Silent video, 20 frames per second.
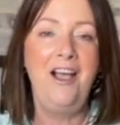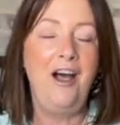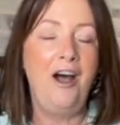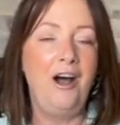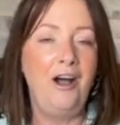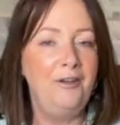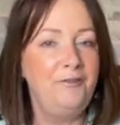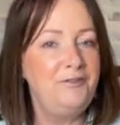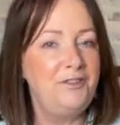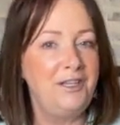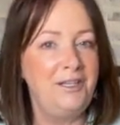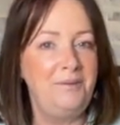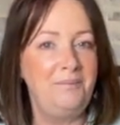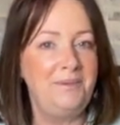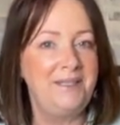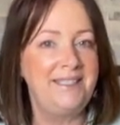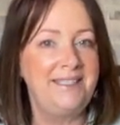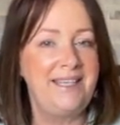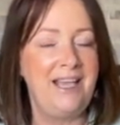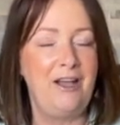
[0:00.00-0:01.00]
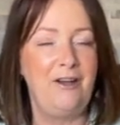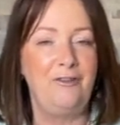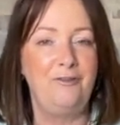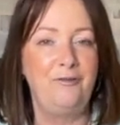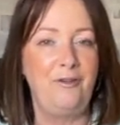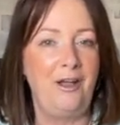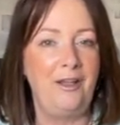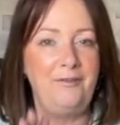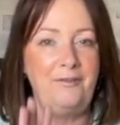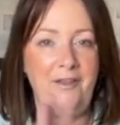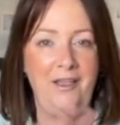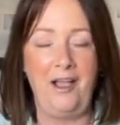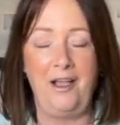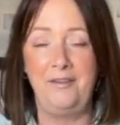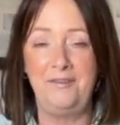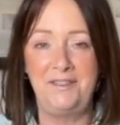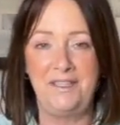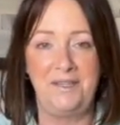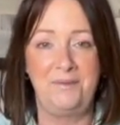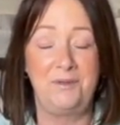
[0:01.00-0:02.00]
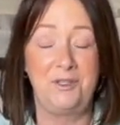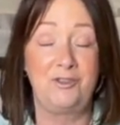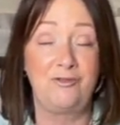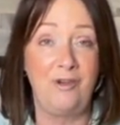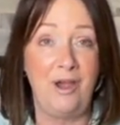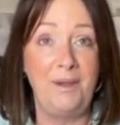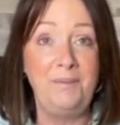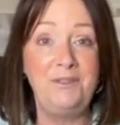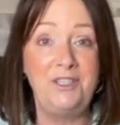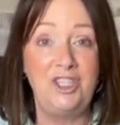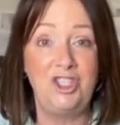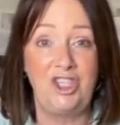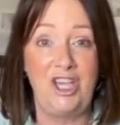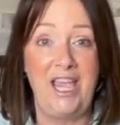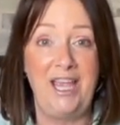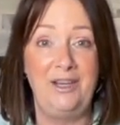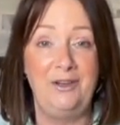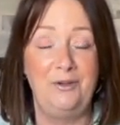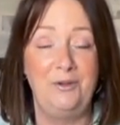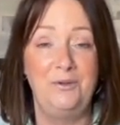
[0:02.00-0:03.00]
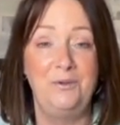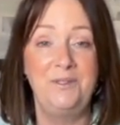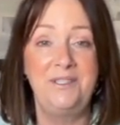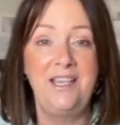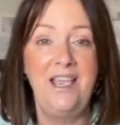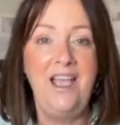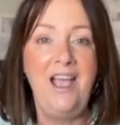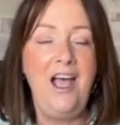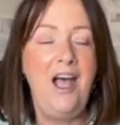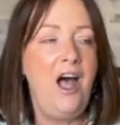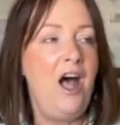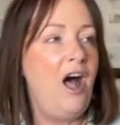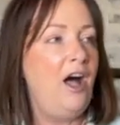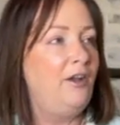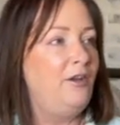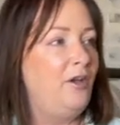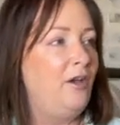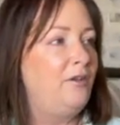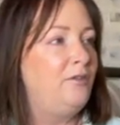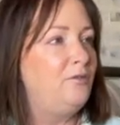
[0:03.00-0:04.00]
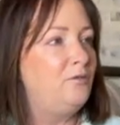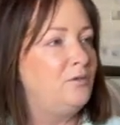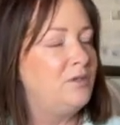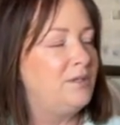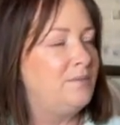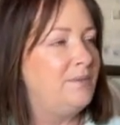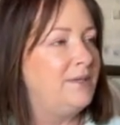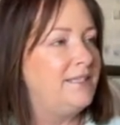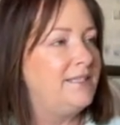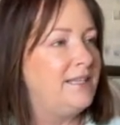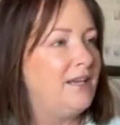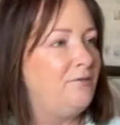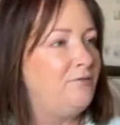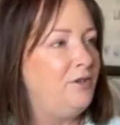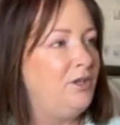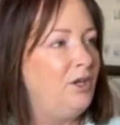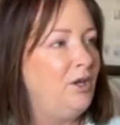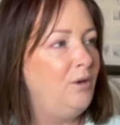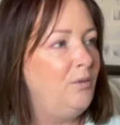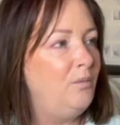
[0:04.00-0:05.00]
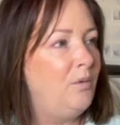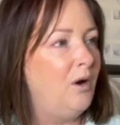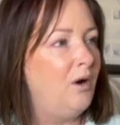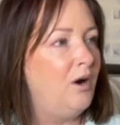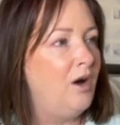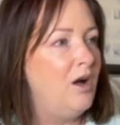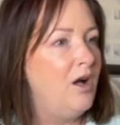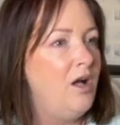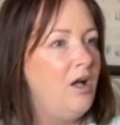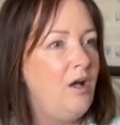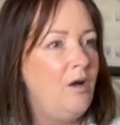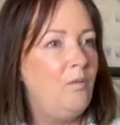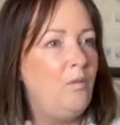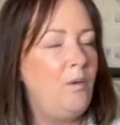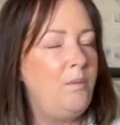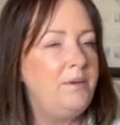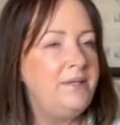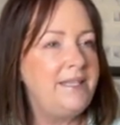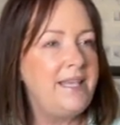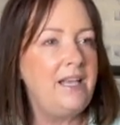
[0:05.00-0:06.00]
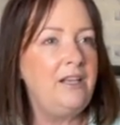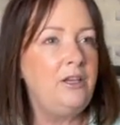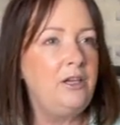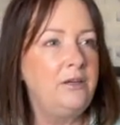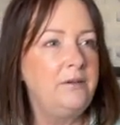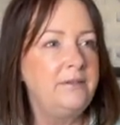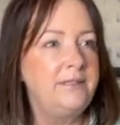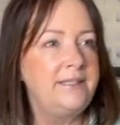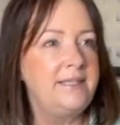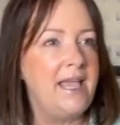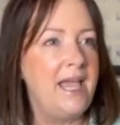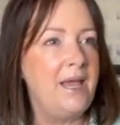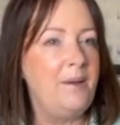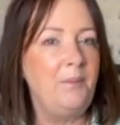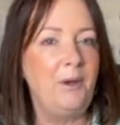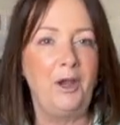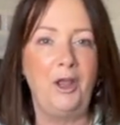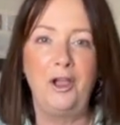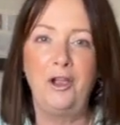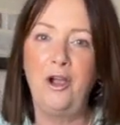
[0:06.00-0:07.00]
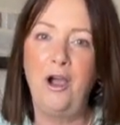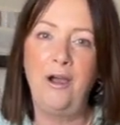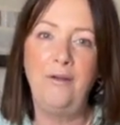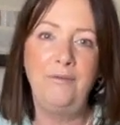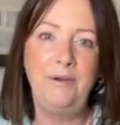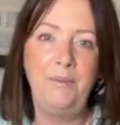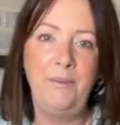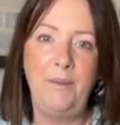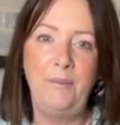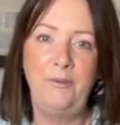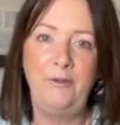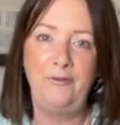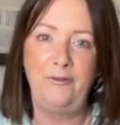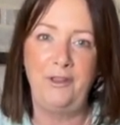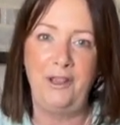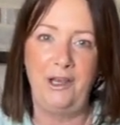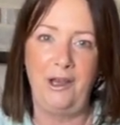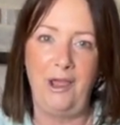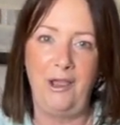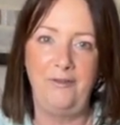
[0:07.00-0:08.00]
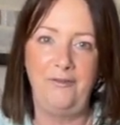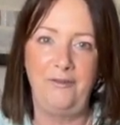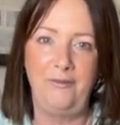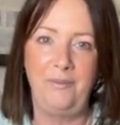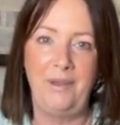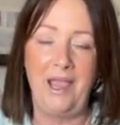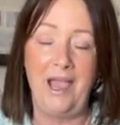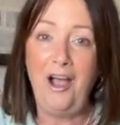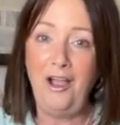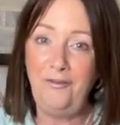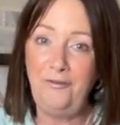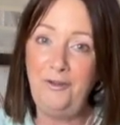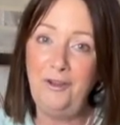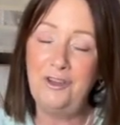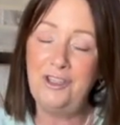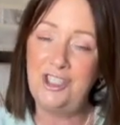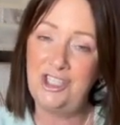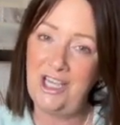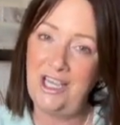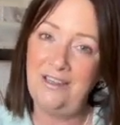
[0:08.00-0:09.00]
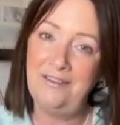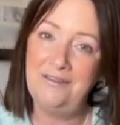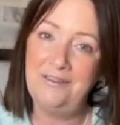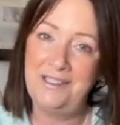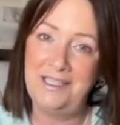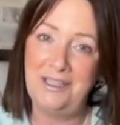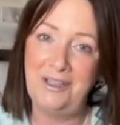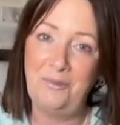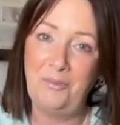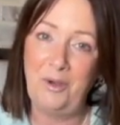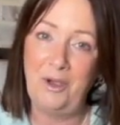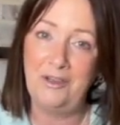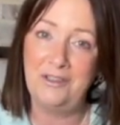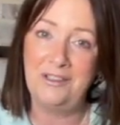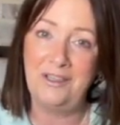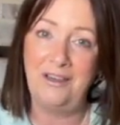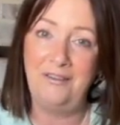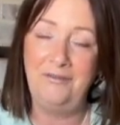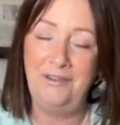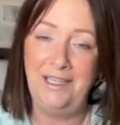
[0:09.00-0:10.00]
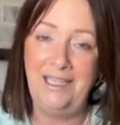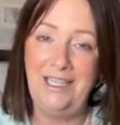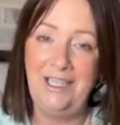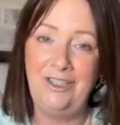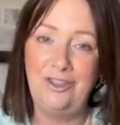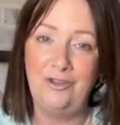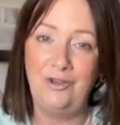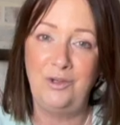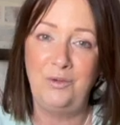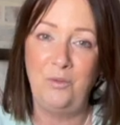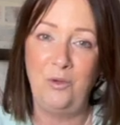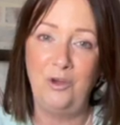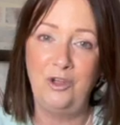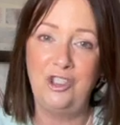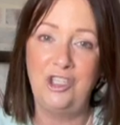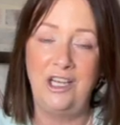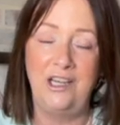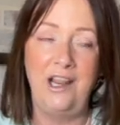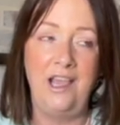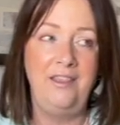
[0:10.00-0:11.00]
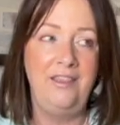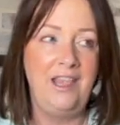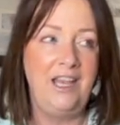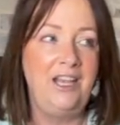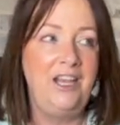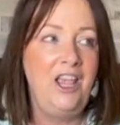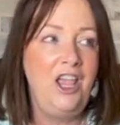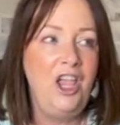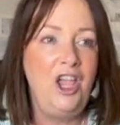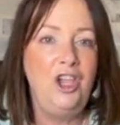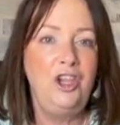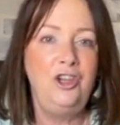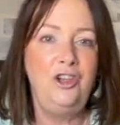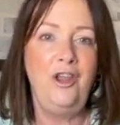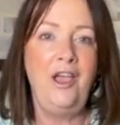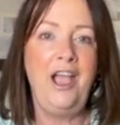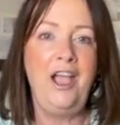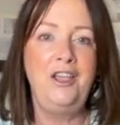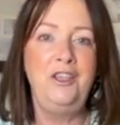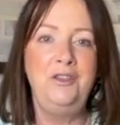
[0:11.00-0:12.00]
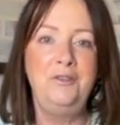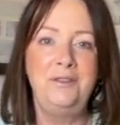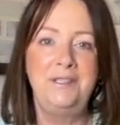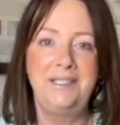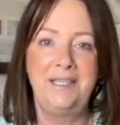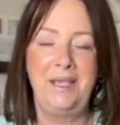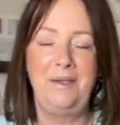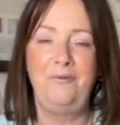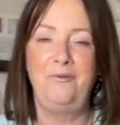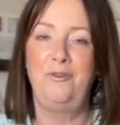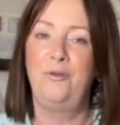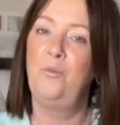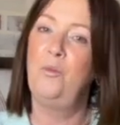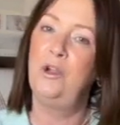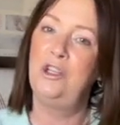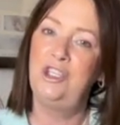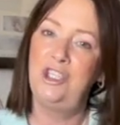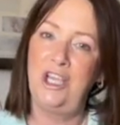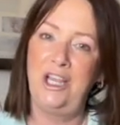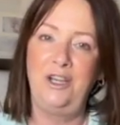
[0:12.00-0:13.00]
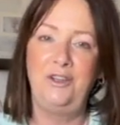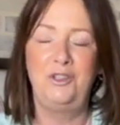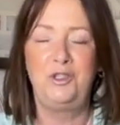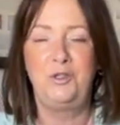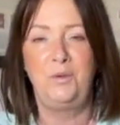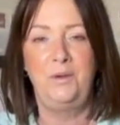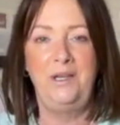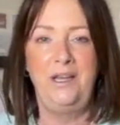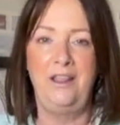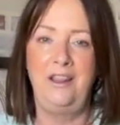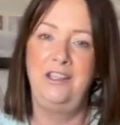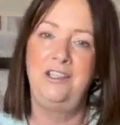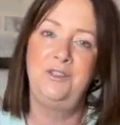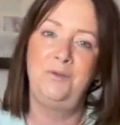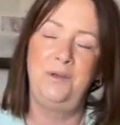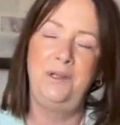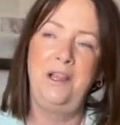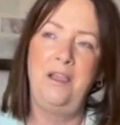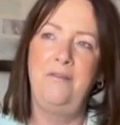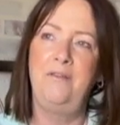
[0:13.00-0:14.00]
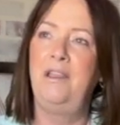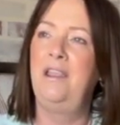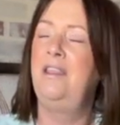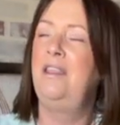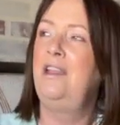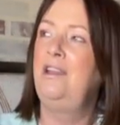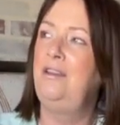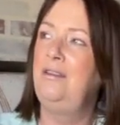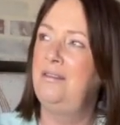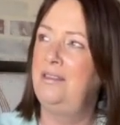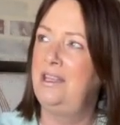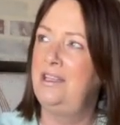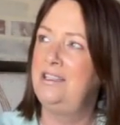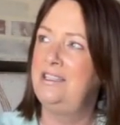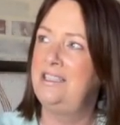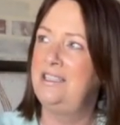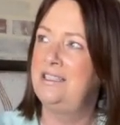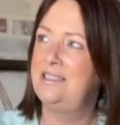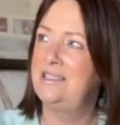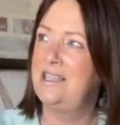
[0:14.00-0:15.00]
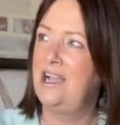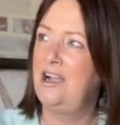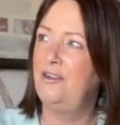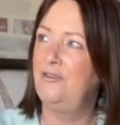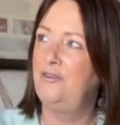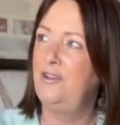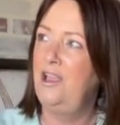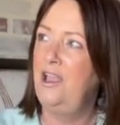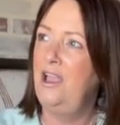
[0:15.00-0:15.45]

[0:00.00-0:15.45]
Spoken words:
I've done it myself. I've subscribed to channels, and I thought to myself, you know what was that girl's name? And I can't remember for the life of me. I've lost channels in the past that I really enjoyed watching, and then you know how you skip from one channel to another, and then you think to yourself,